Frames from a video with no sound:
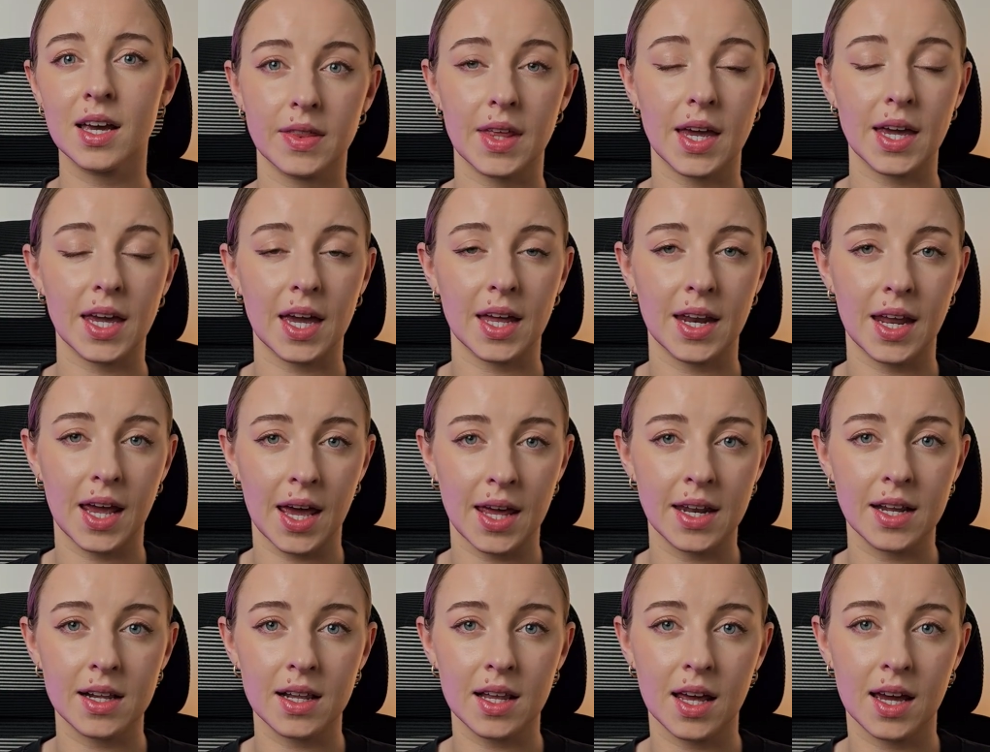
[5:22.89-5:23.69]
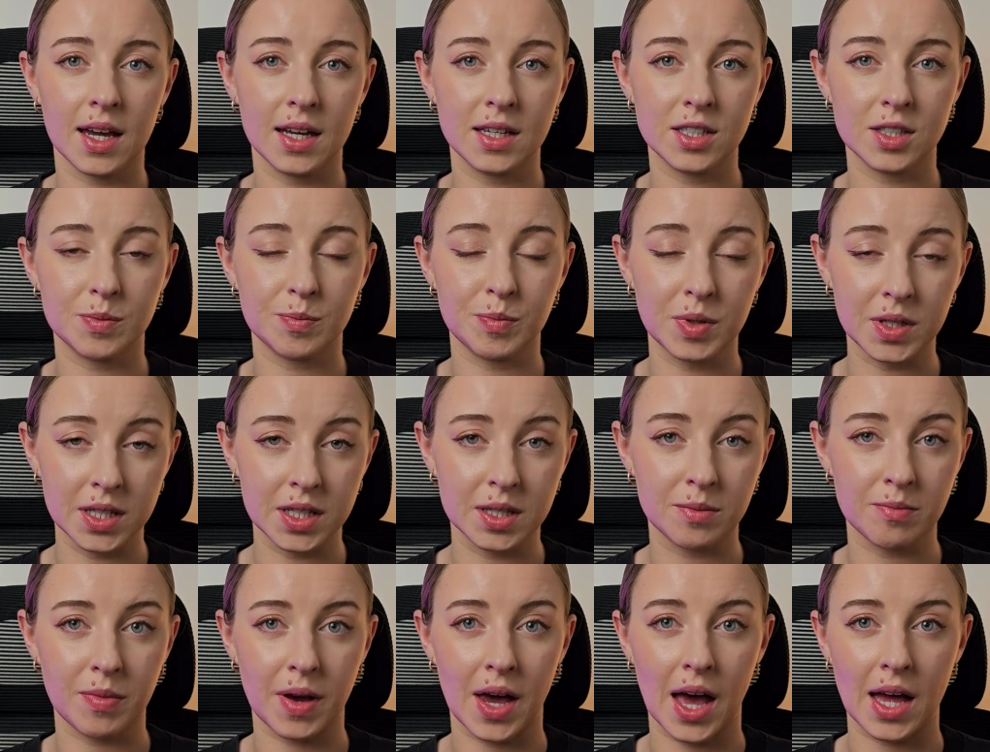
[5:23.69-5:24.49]
that can analyze
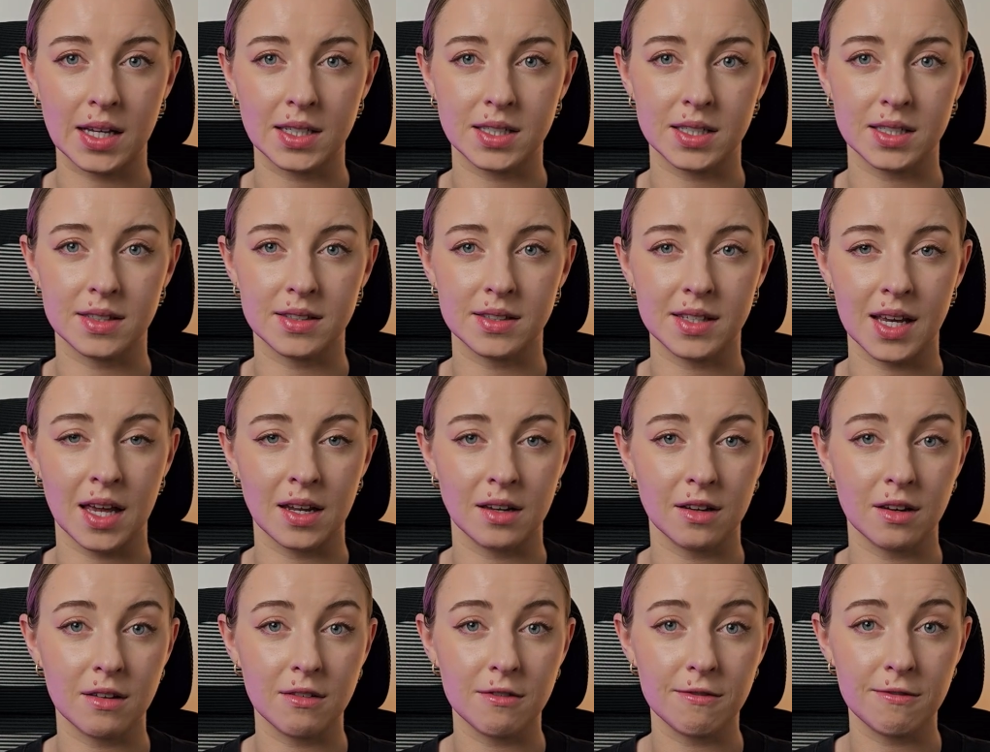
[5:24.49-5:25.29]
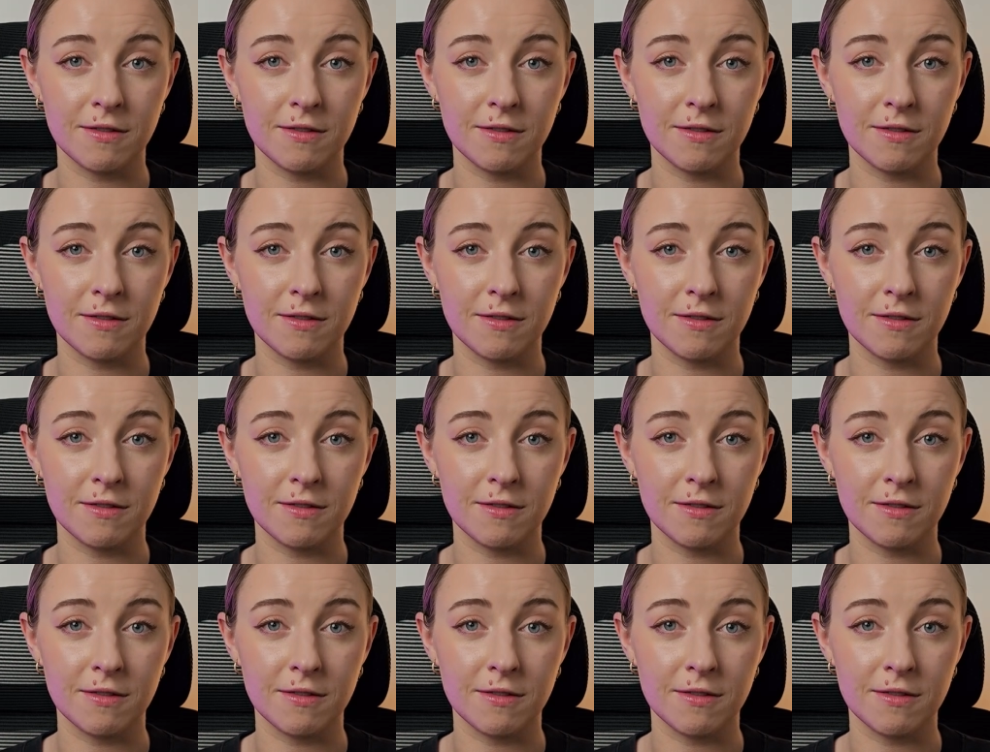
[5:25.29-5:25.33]
billing patterns and